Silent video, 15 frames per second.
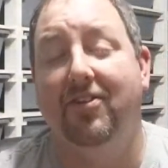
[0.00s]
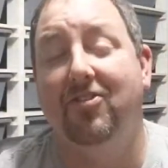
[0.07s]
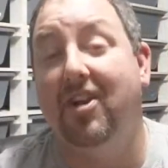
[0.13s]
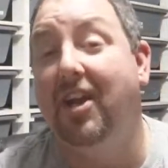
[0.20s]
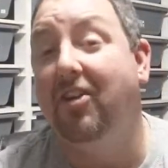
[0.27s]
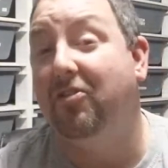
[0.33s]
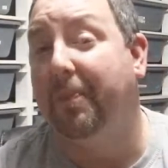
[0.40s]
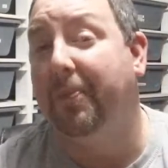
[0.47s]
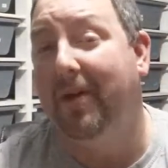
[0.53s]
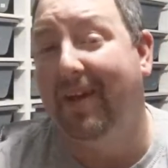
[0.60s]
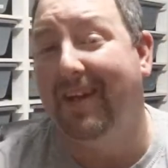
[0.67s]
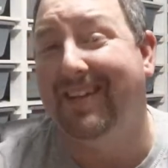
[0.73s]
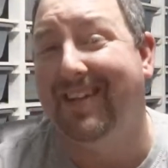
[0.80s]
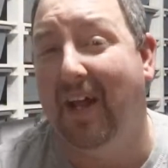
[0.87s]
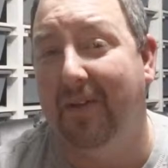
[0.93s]
Because kings are pretty
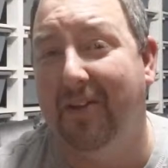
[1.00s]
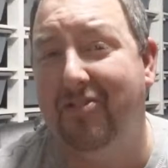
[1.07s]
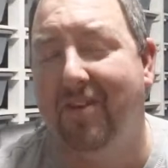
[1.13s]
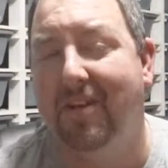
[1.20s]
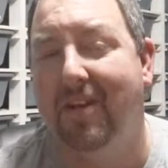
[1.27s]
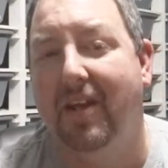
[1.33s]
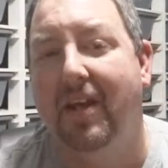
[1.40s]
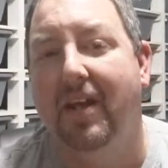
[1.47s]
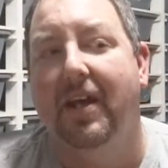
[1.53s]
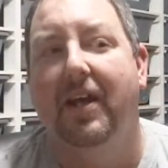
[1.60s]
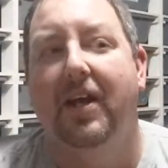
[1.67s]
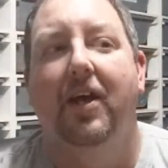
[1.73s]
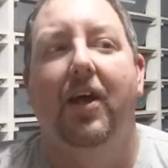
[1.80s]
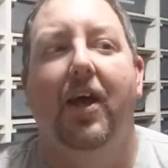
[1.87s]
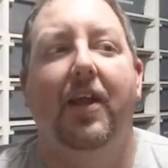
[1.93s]
intelligent,
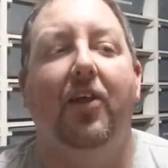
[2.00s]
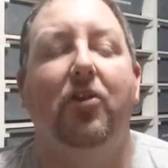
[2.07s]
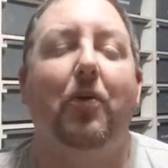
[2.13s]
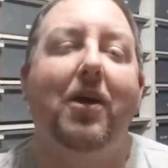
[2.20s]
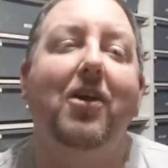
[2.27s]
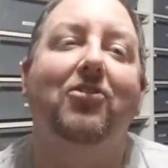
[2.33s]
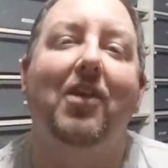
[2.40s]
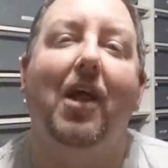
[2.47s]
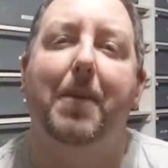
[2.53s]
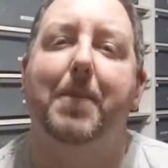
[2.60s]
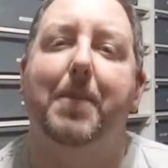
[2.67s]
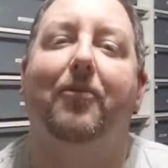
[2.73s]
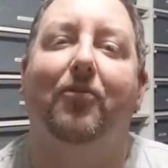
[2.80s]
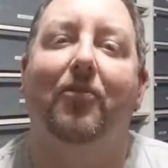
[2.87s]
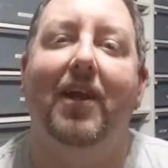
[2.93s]
and that's why you see a lot of
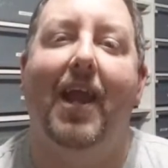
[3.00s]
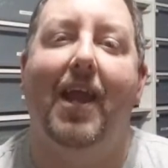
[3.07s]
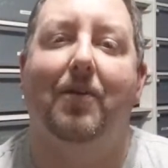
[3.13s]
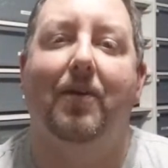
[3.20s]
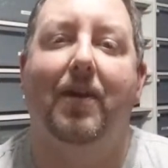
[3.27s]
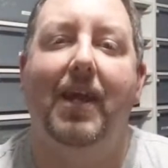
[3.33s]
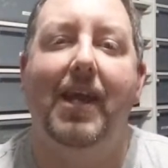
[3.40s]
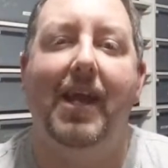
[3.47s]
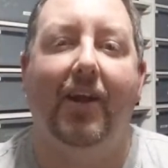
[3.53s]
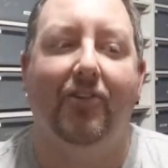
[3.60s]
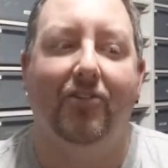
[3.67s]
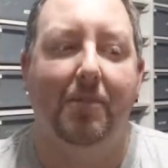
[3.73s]
people free handle kings.